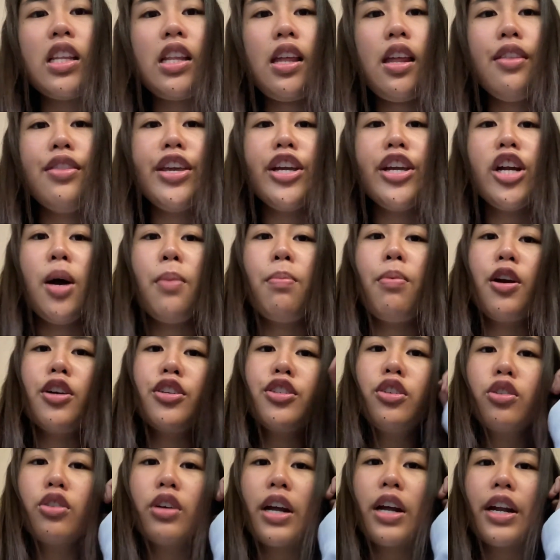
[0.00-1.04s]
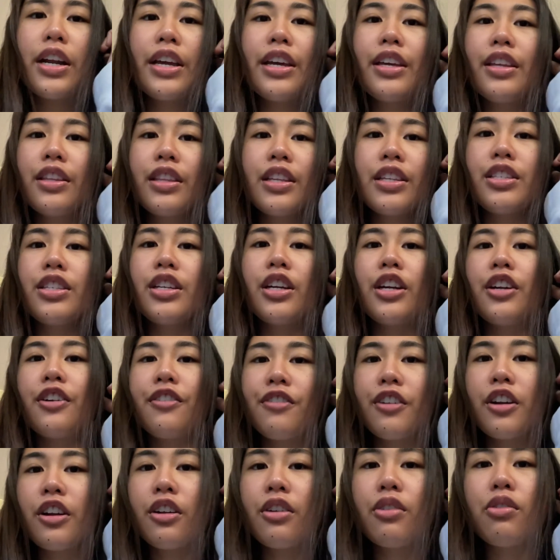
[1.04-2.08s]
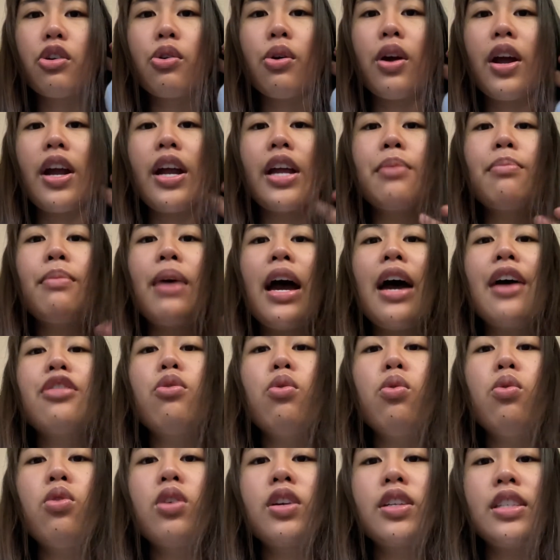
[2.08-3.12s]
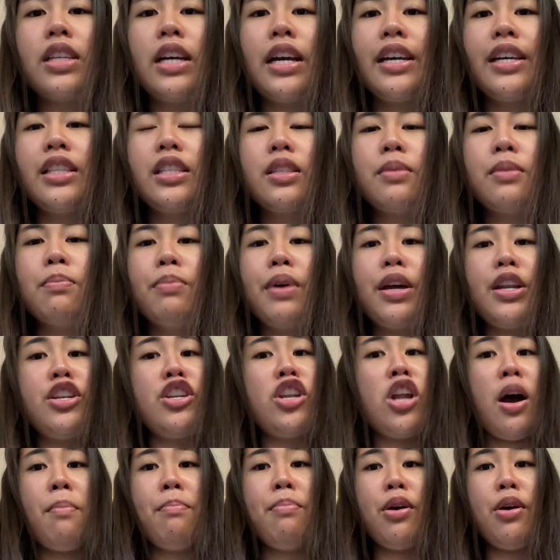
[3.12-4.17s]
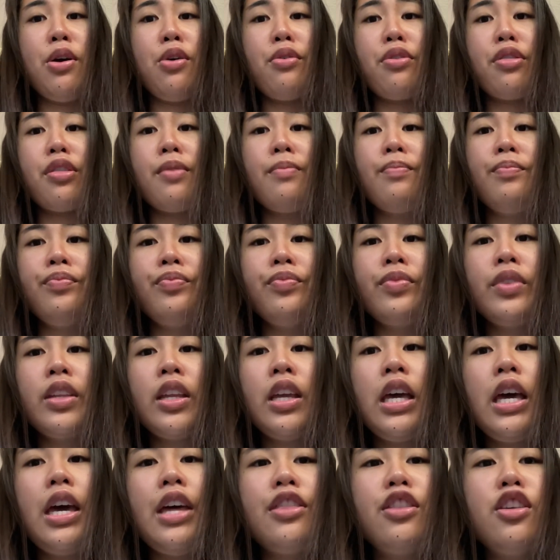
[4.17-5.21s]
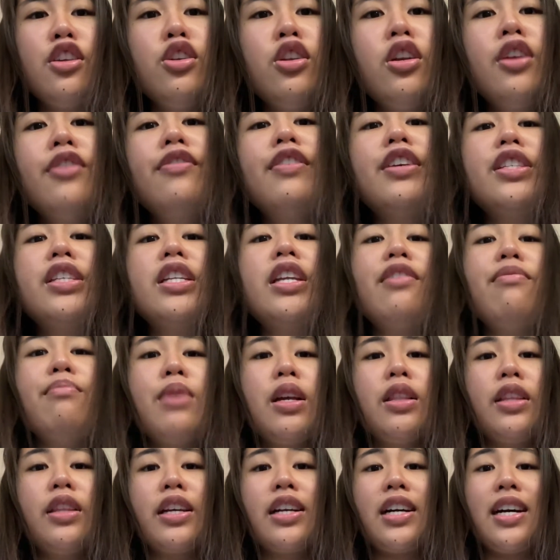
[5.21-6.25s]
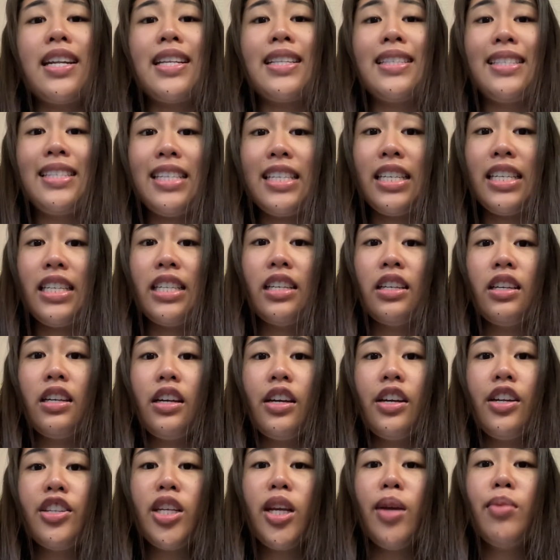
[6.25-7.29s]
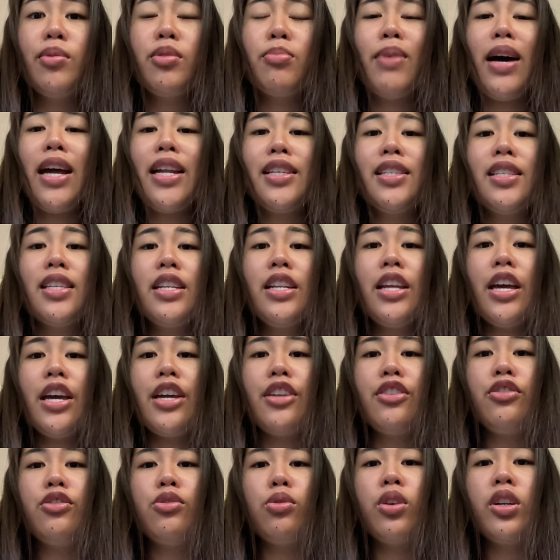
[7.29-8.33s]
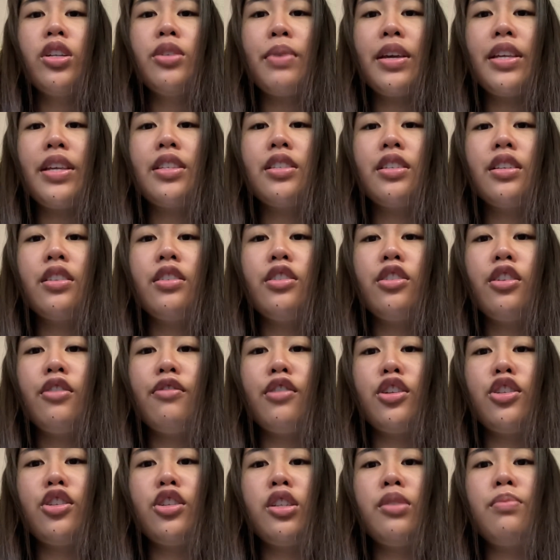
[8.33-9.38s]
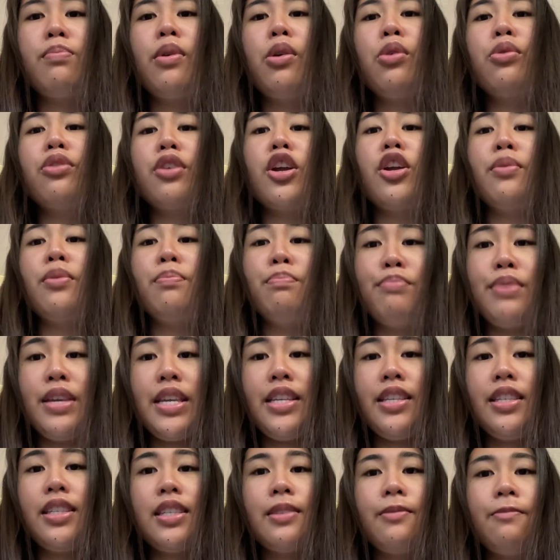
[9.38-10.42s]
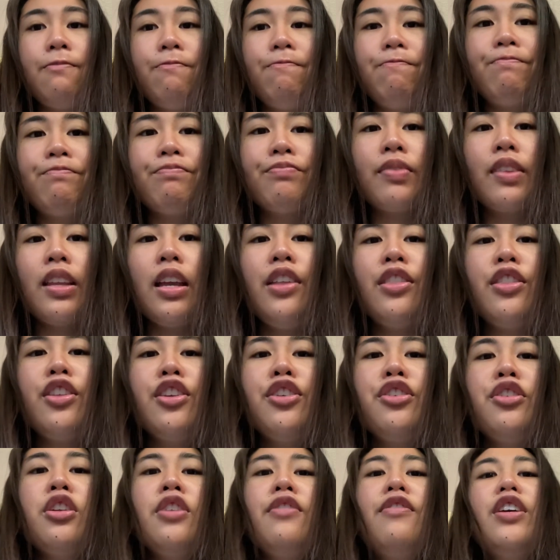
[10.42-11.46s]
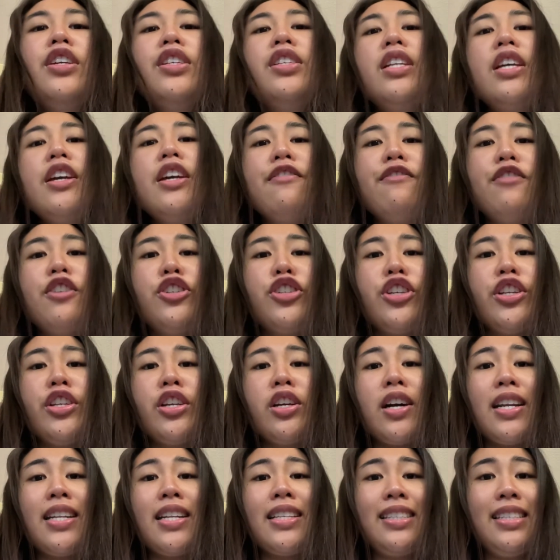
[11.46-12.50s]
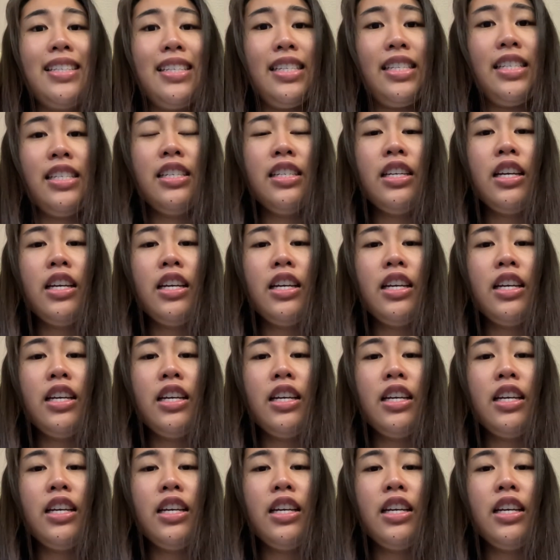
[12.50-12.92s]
They got partial credit this year for requiring math or science, but not both. The University of Maryland got a D. James Madison and George Mason universities both earned Bs. The University of Virginia got a D.